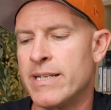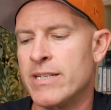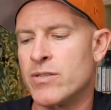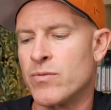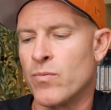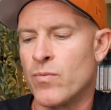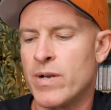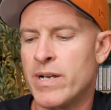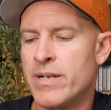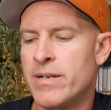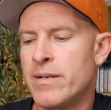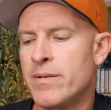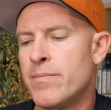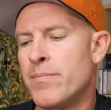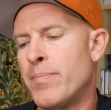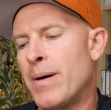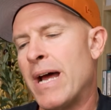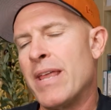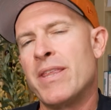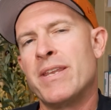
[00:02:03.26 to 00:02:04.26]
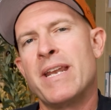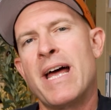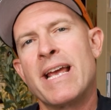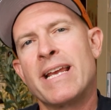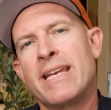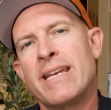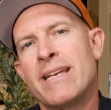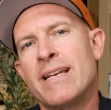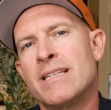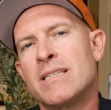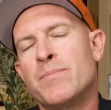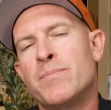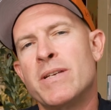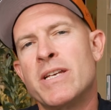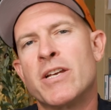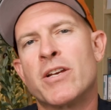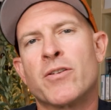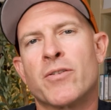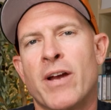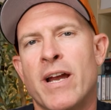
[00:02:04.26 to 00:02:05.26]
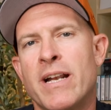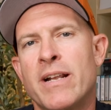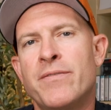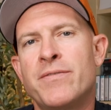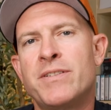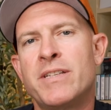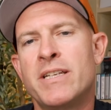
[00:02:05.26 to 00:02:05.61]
is ridden by the Nike SB creative